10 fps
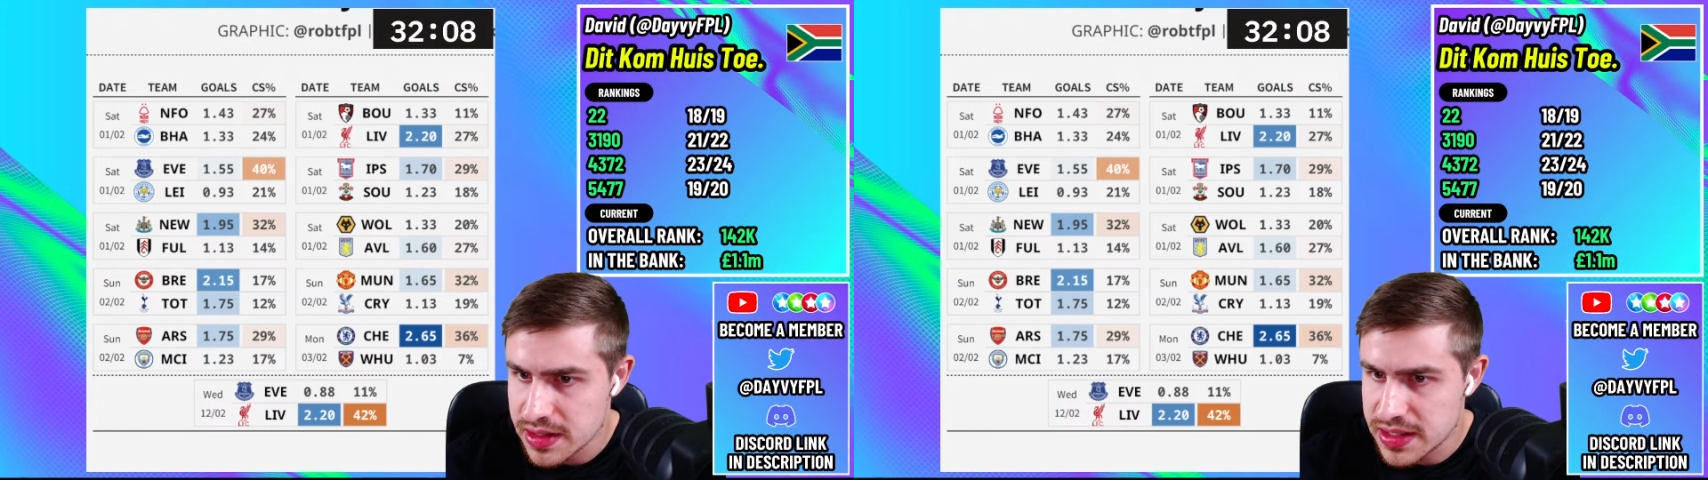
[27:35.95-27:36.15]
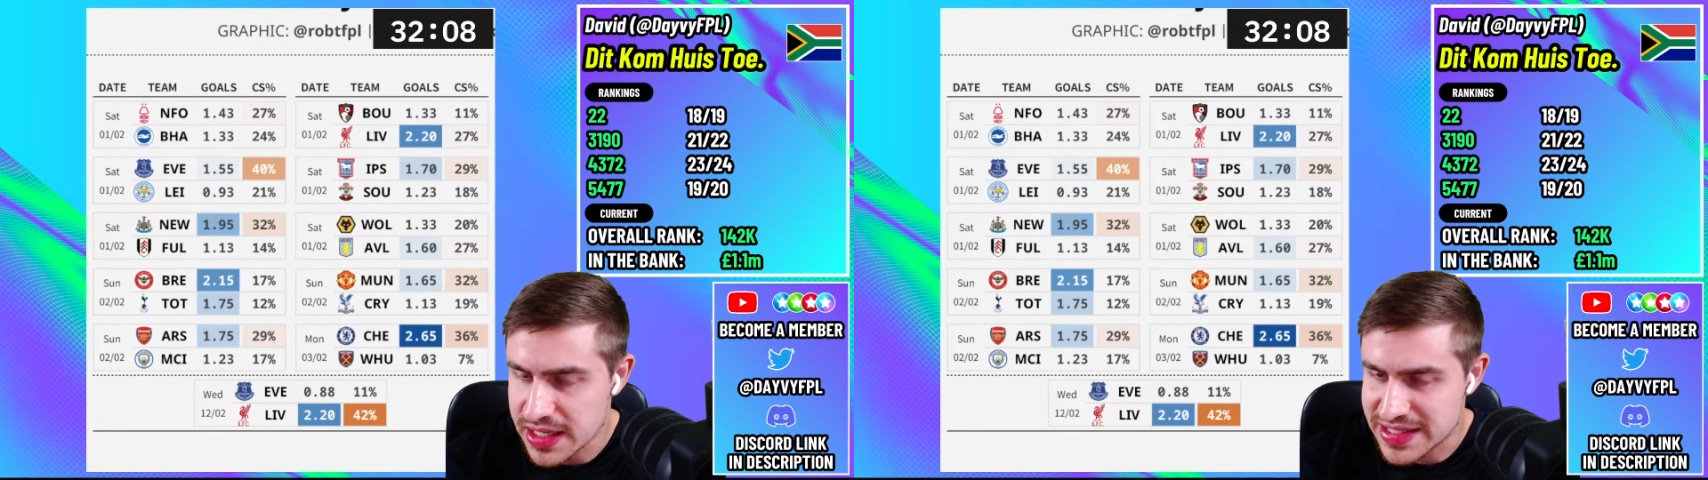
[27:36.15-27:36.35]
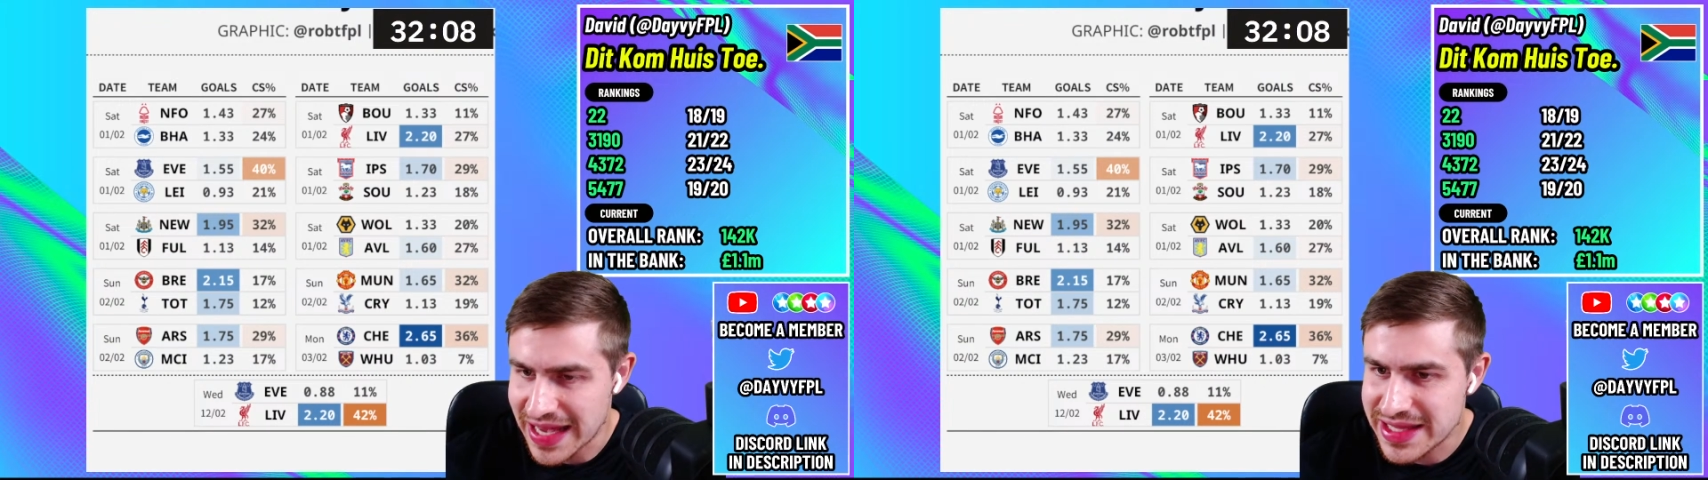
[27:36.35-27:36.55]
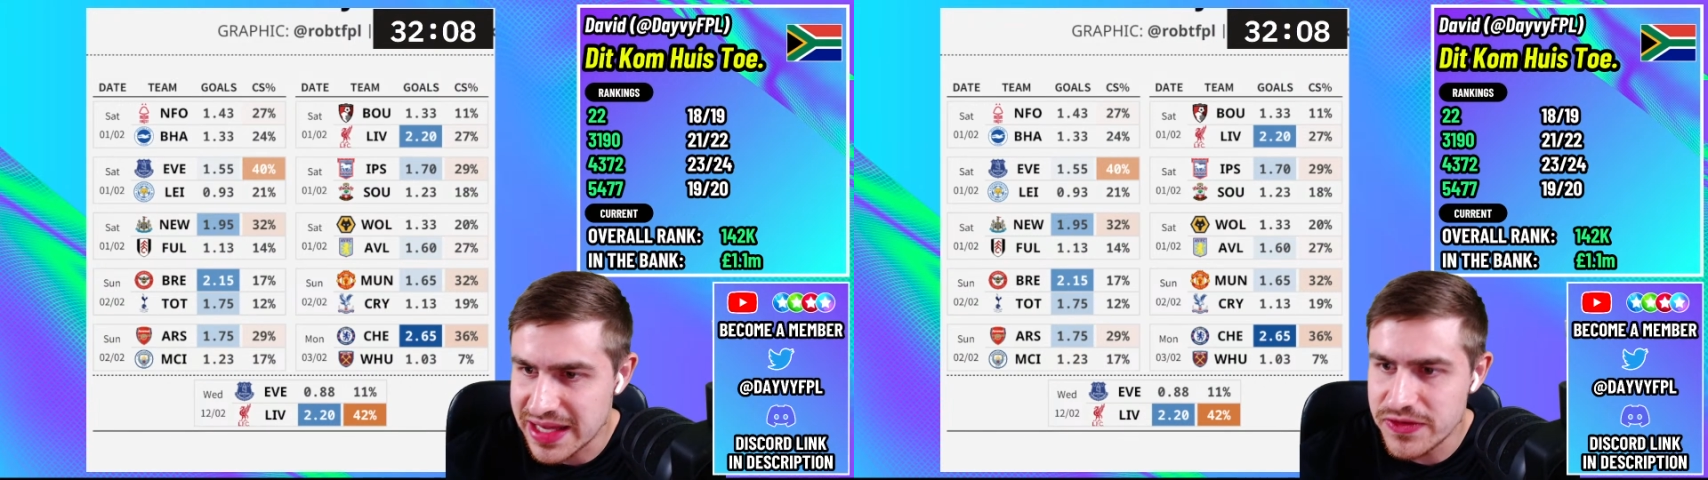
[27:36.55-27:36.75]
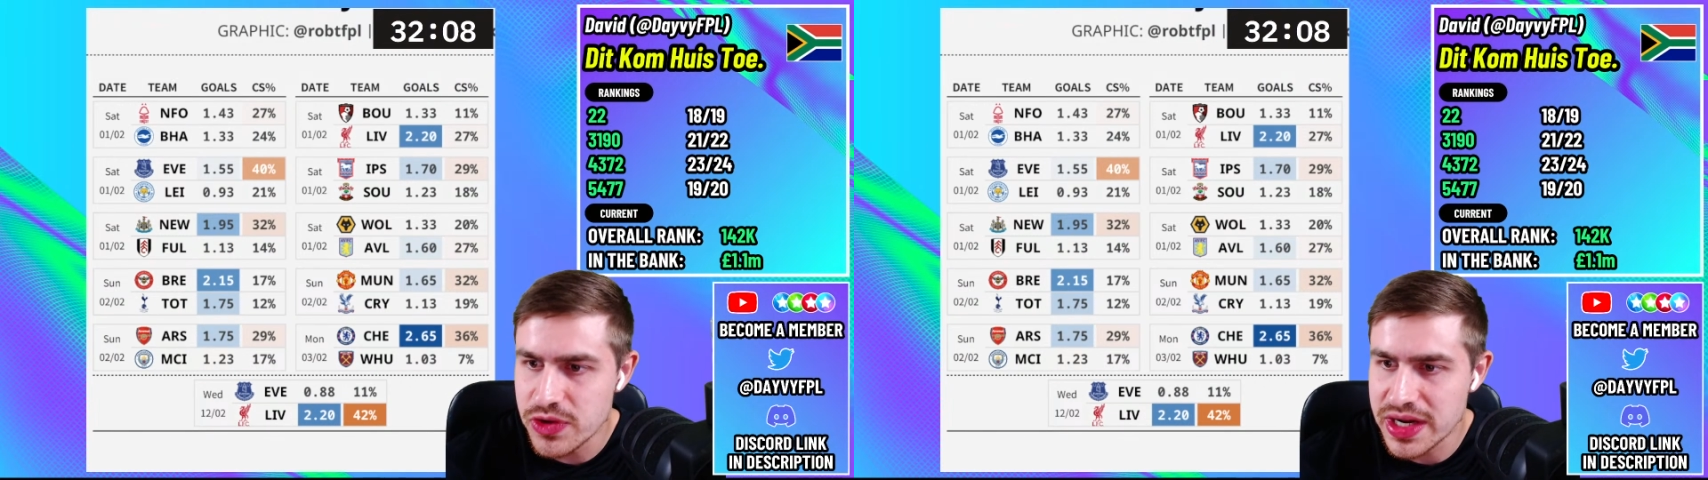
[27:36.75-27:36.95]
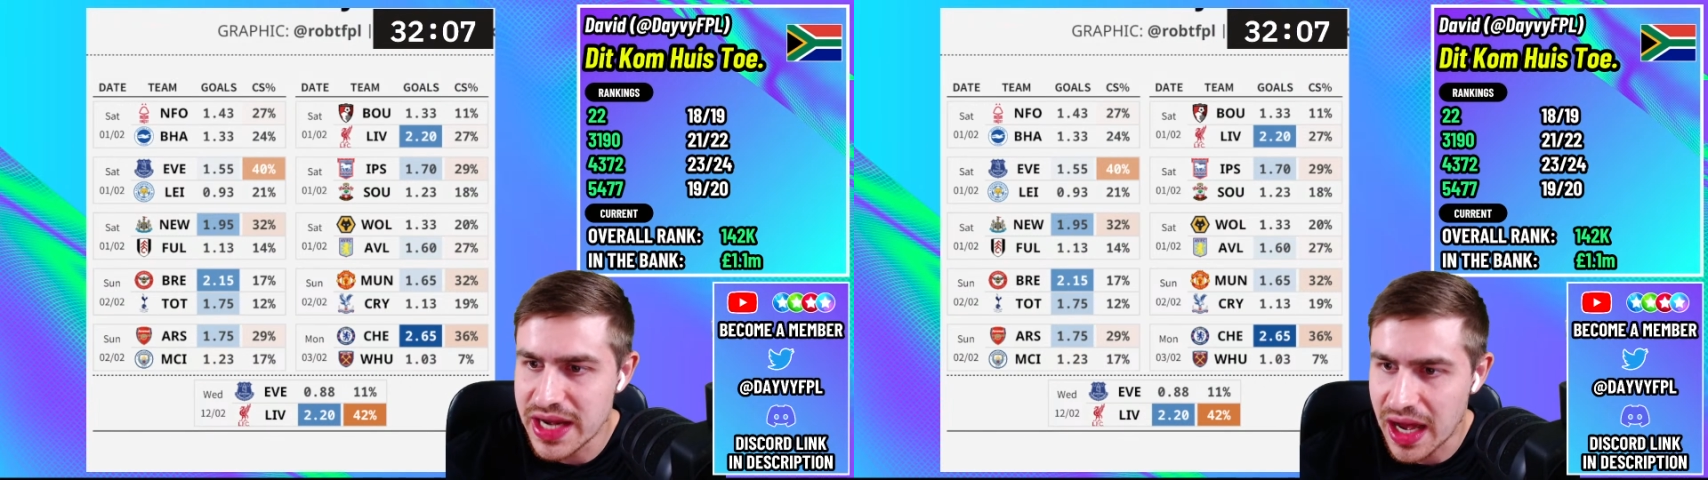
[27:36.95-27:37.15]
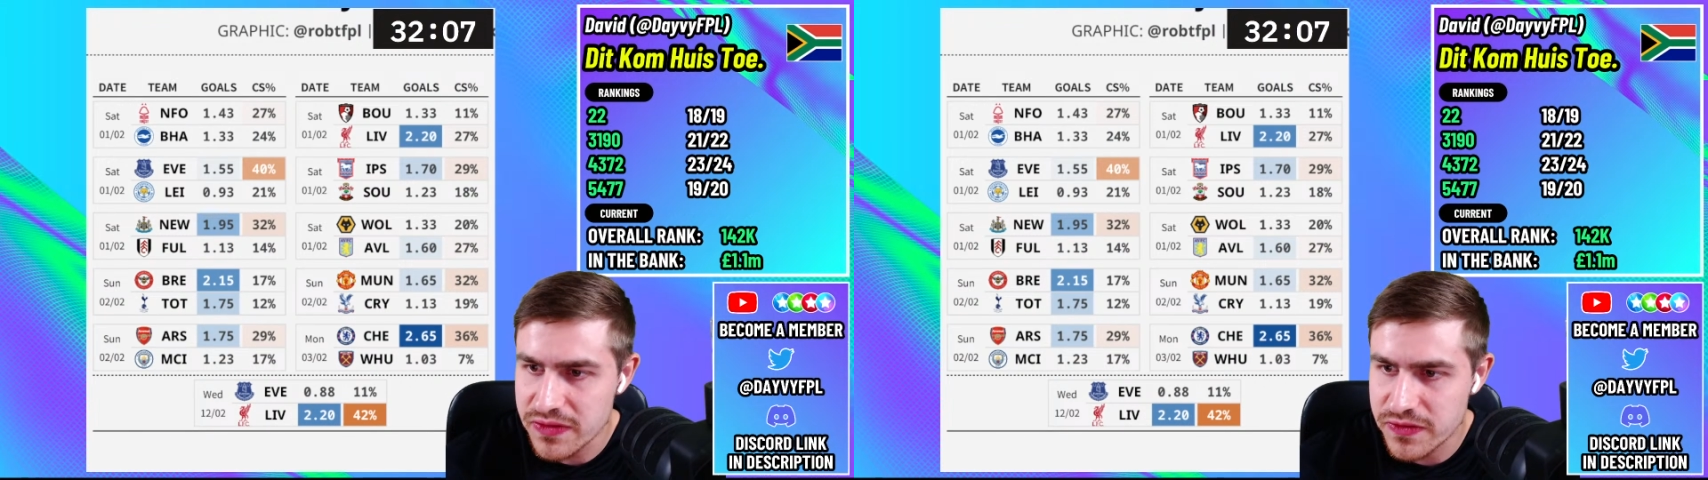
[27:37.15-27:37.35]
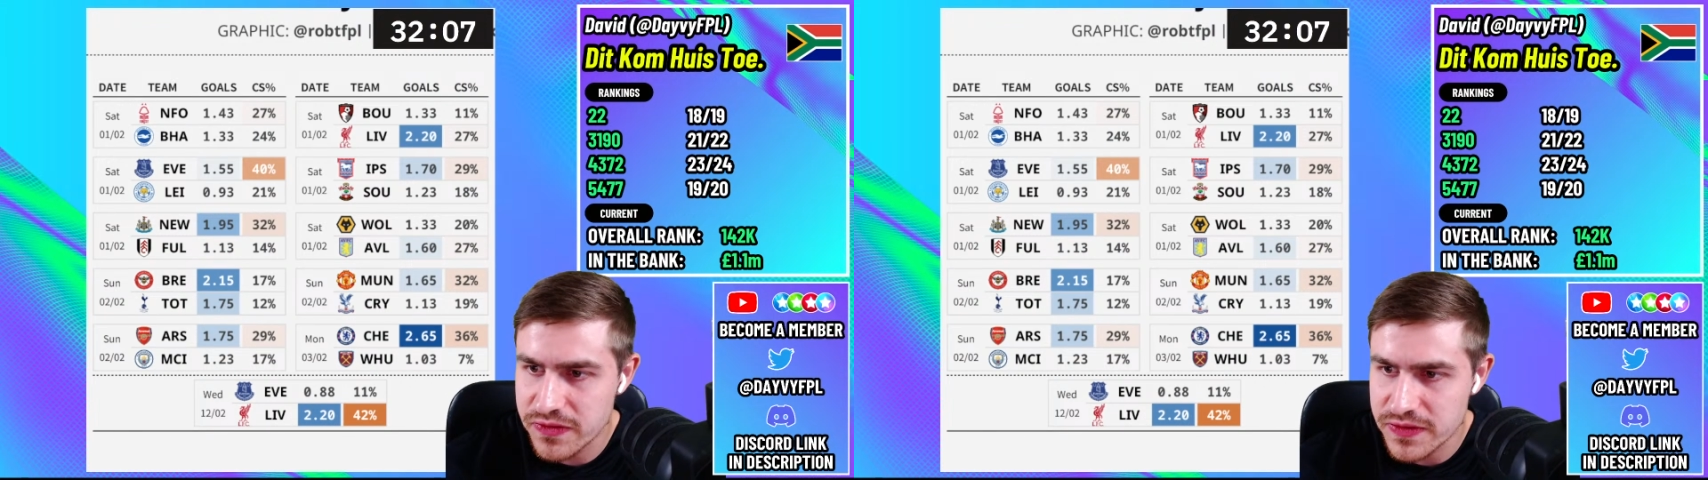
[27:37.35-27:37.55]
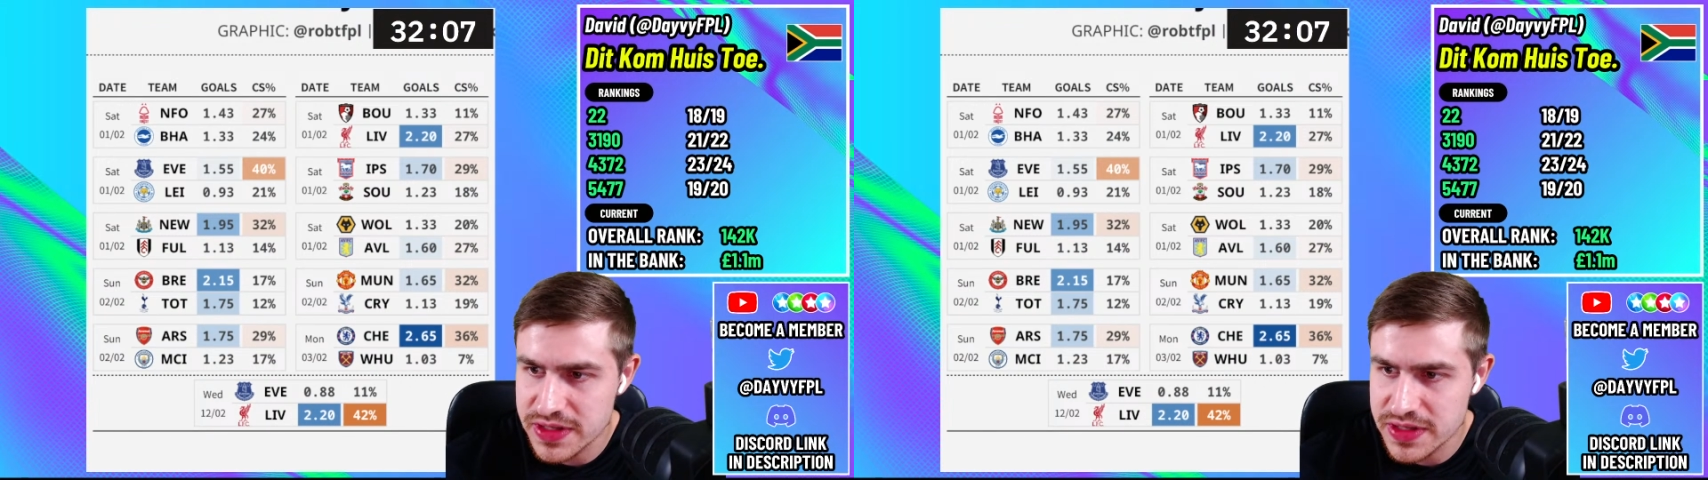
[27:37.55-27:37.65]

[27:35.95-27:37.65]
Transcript: Does that give you enough?